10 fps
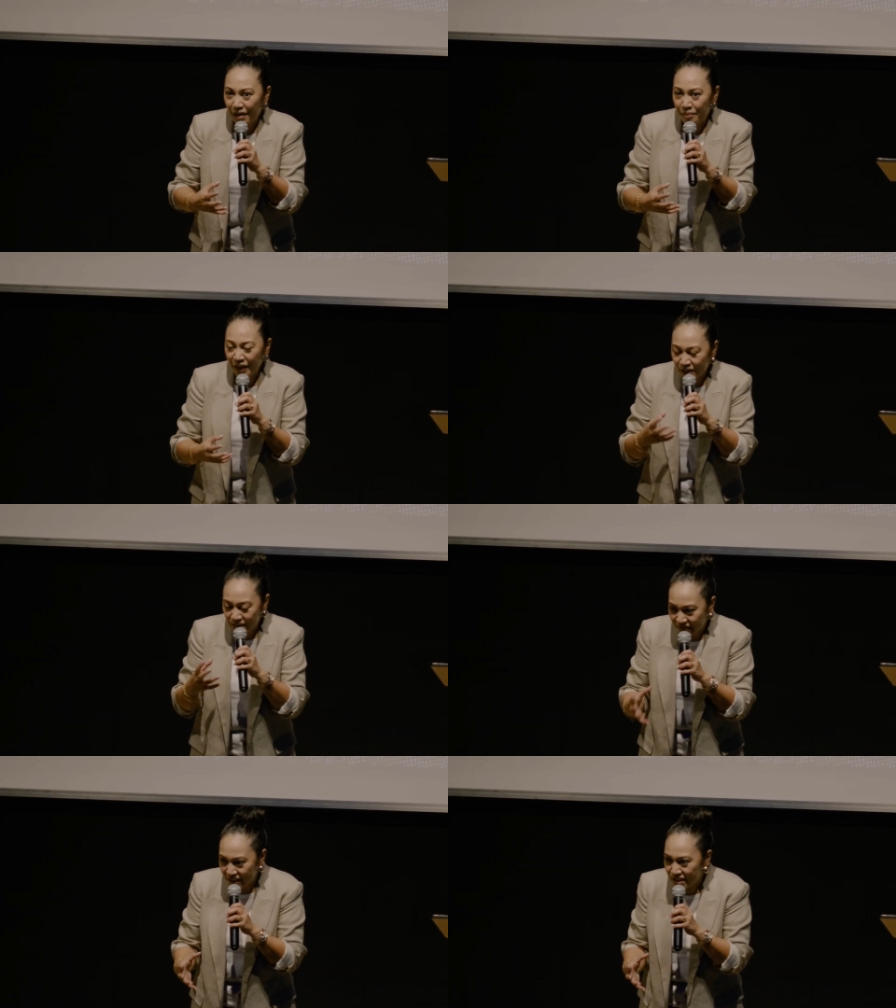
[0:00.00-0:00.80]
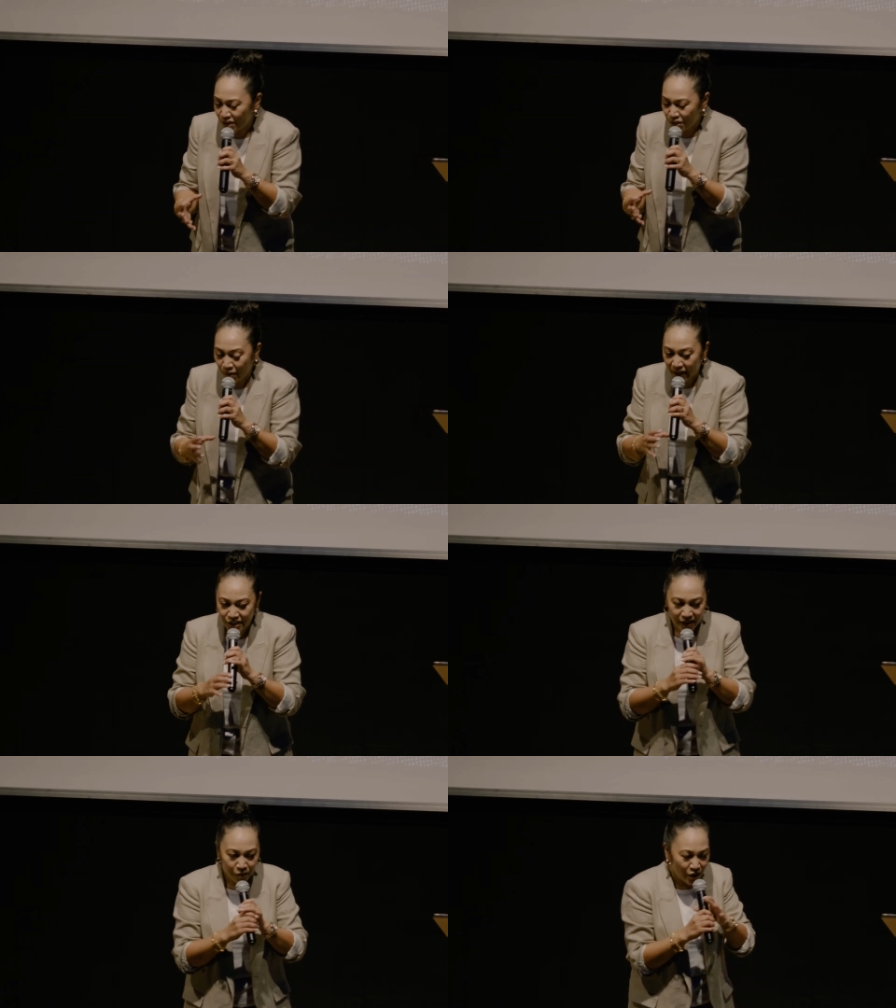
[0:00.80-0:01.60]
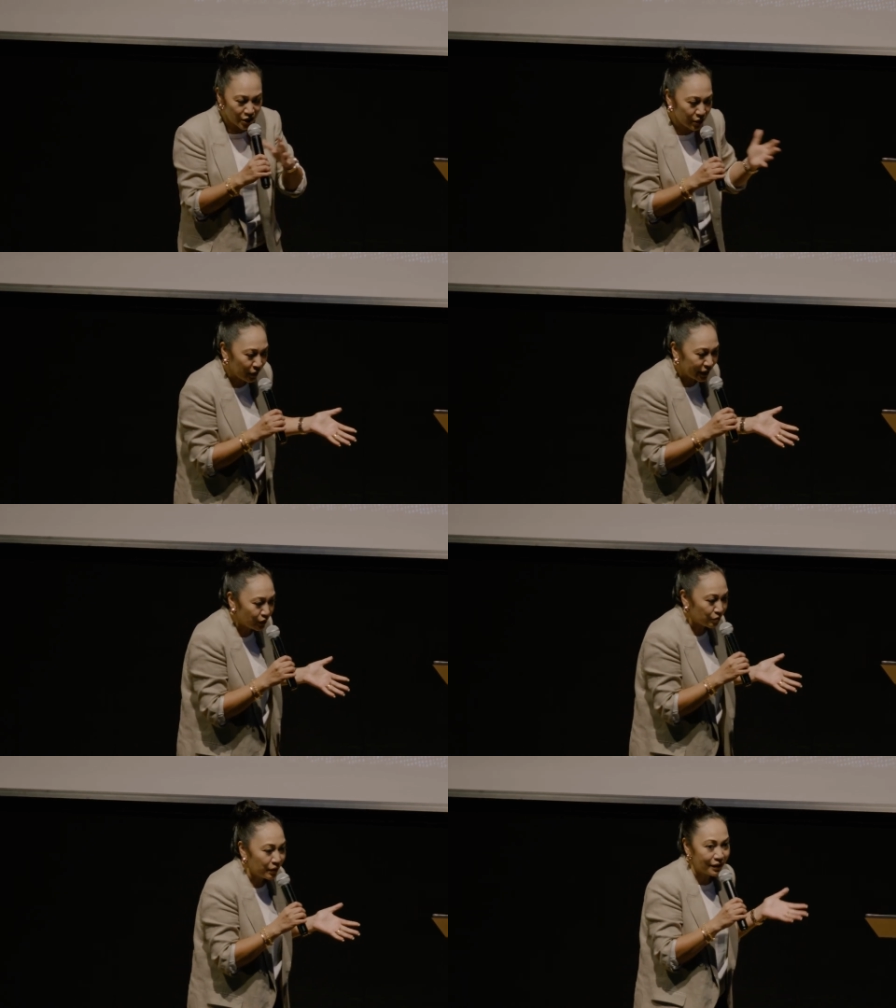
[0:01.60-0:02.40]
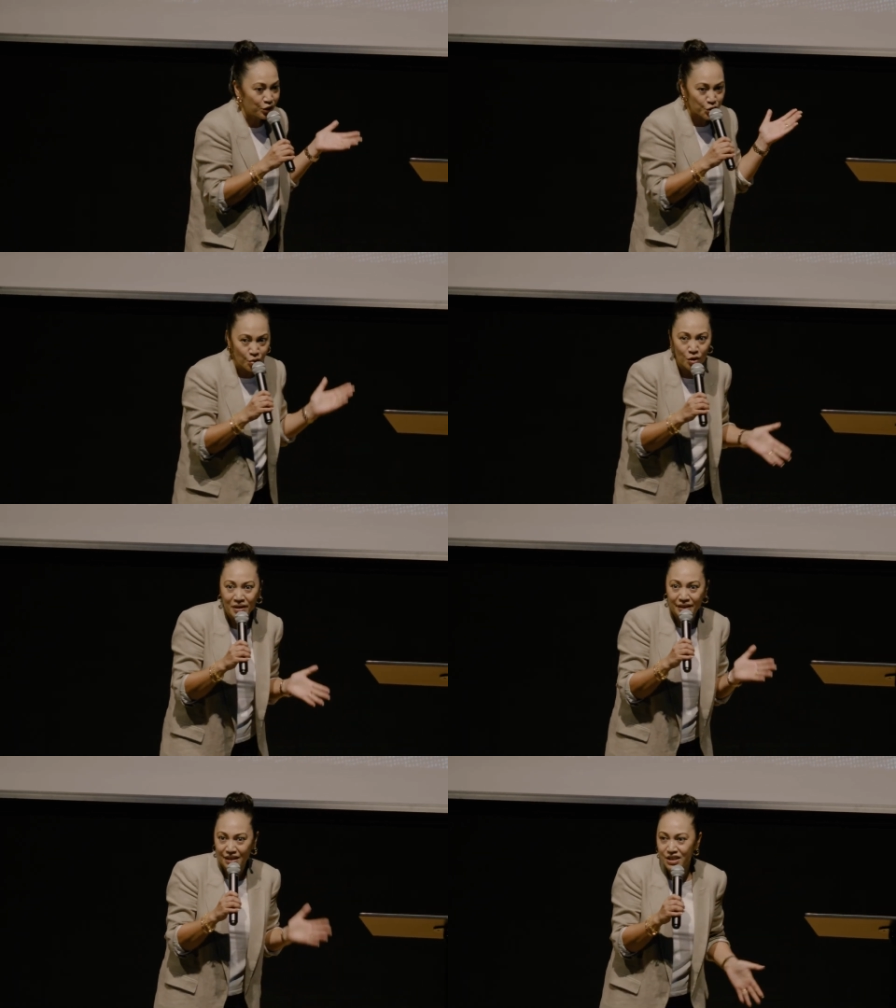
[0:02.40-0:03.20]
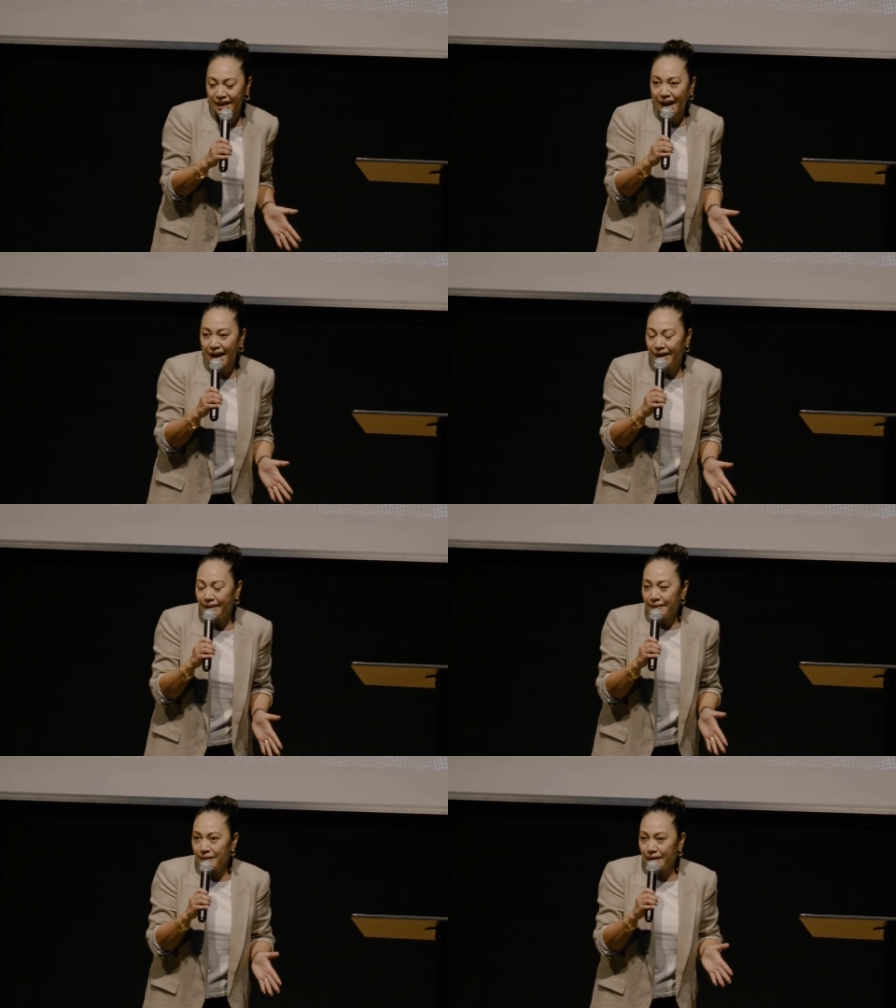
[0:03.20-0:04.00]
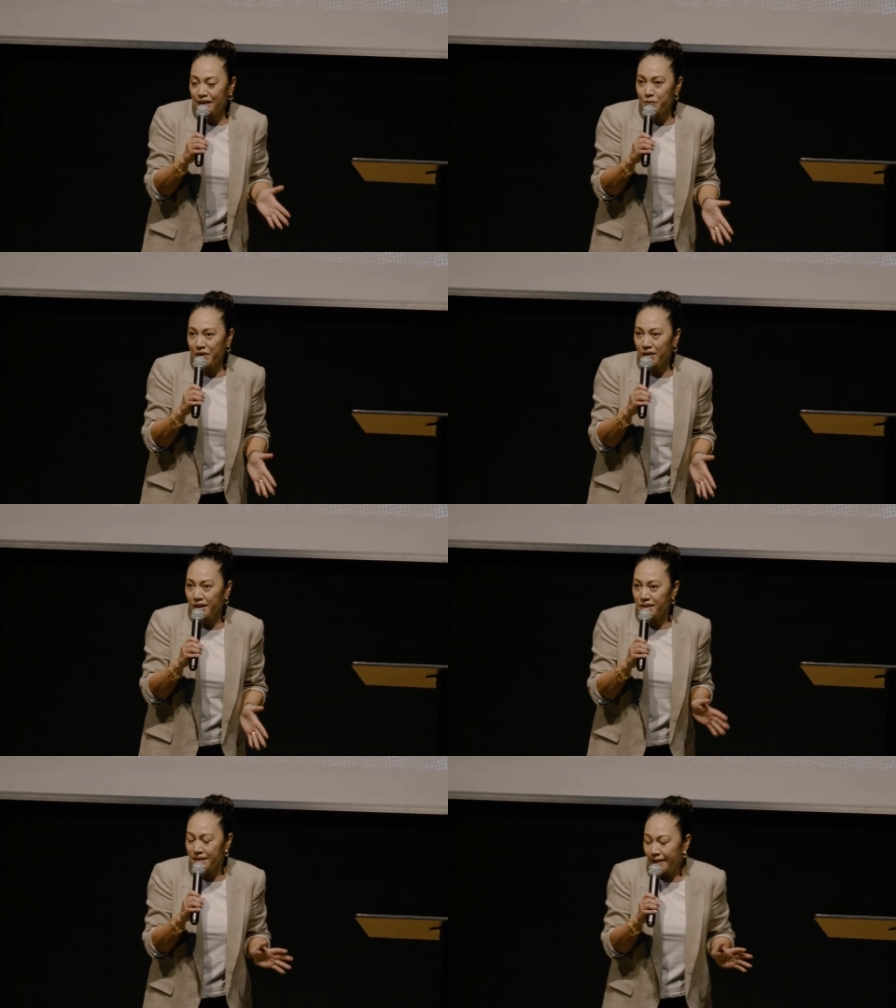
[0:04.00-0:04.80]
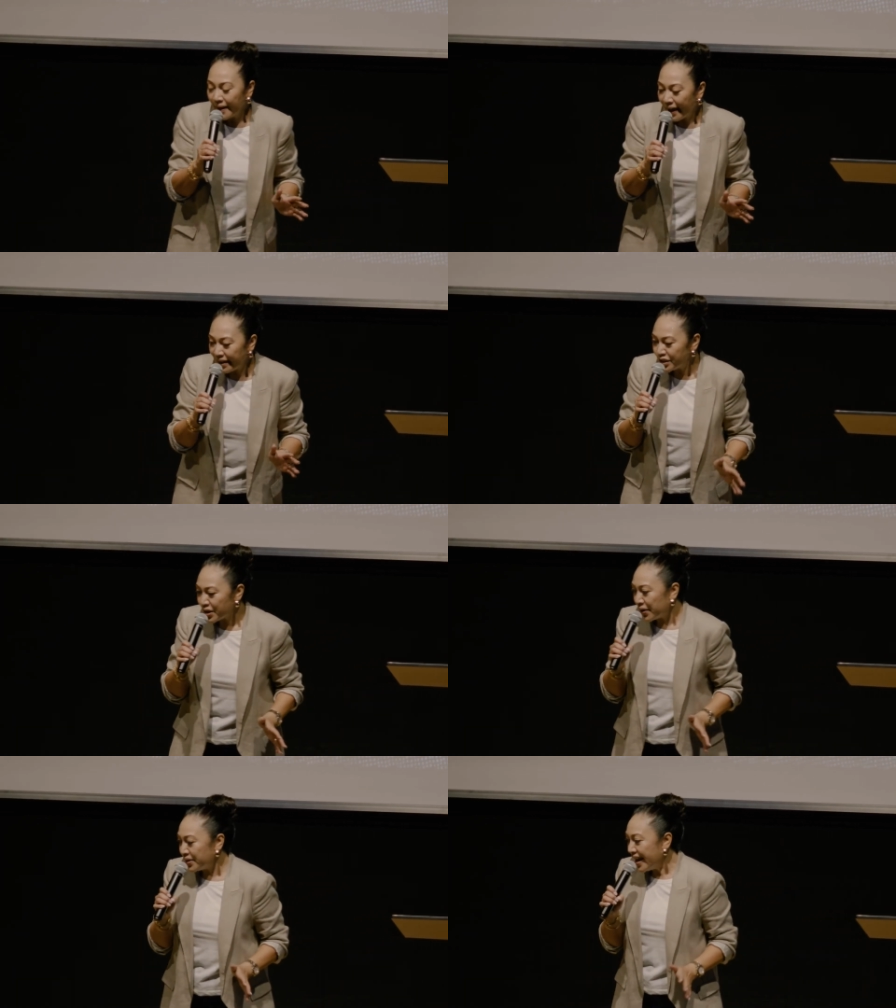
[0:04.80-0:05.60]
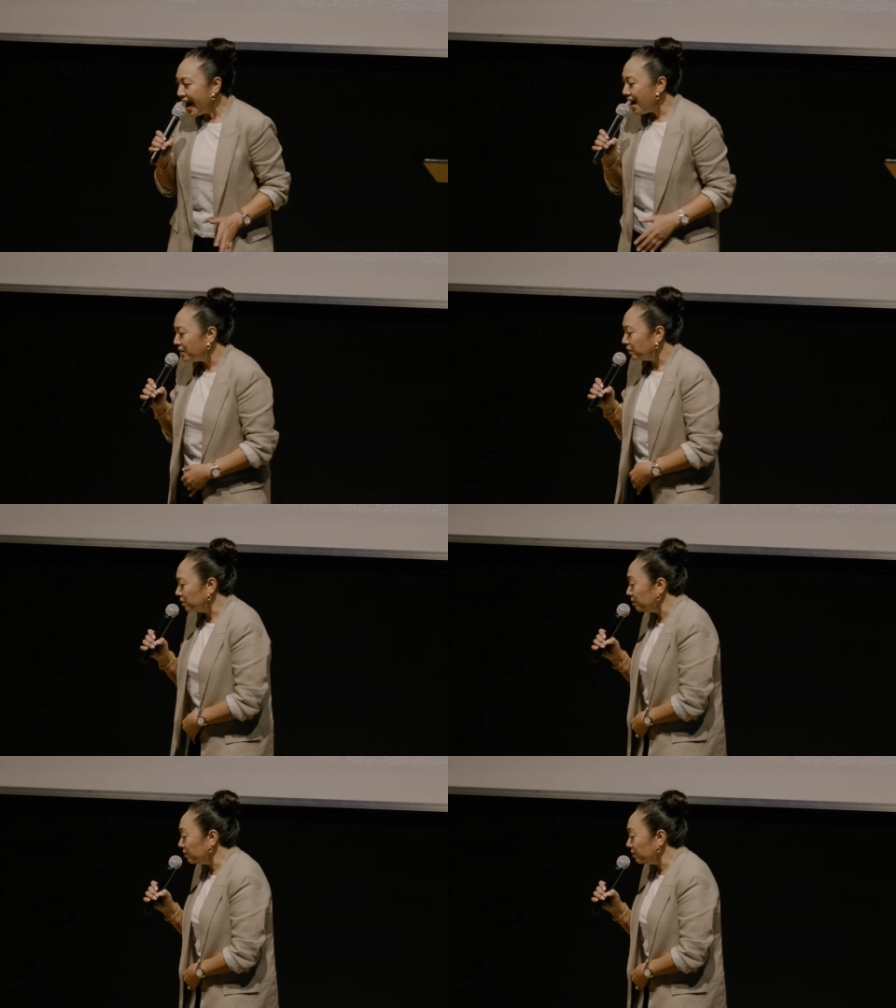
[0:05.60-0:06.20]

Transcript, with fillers: because of the situation, what she went through and the trauma that she had experienced. And so now,